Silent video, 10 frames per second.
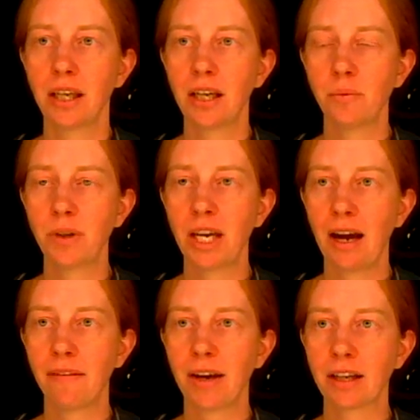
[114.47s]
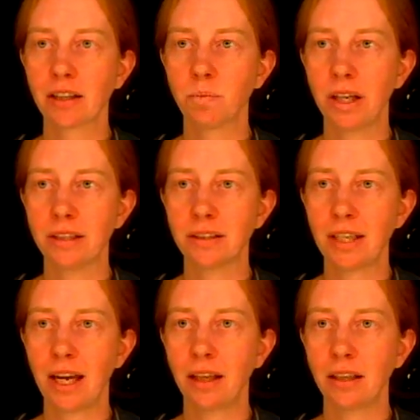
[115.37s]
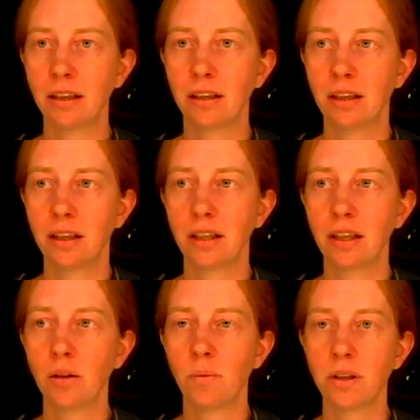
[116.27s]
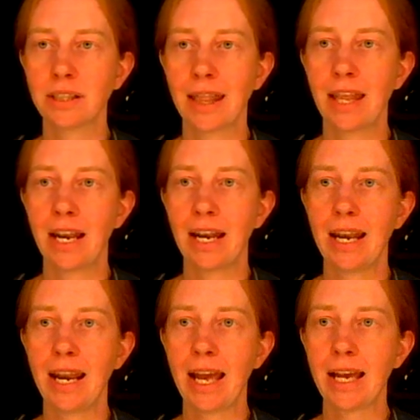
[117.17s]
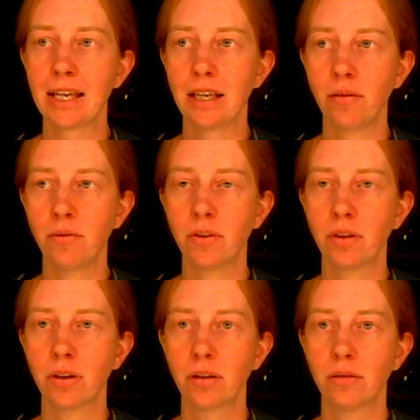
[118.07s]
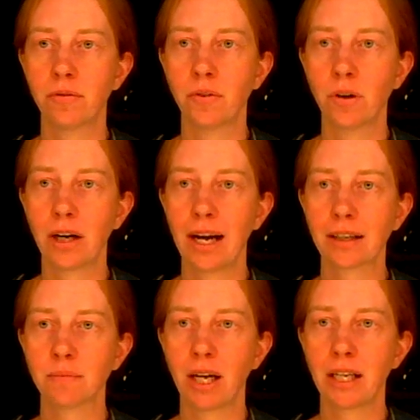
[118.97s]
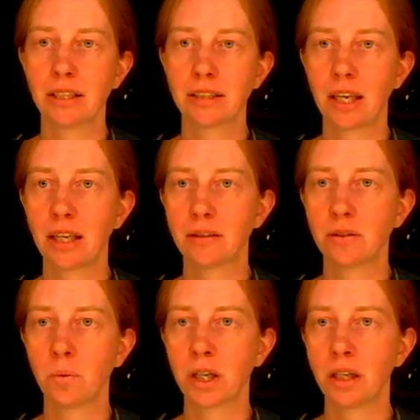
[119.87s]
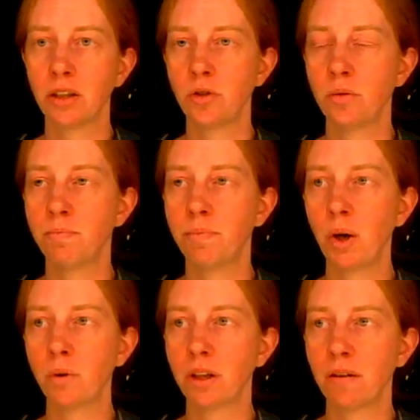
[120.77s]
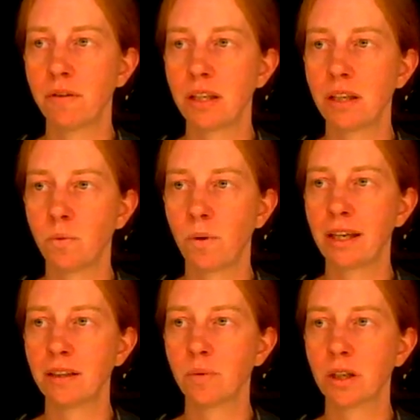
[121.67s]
And we have x plus 10 equals the negative 4x minus 8. So we're going to do both of these ways.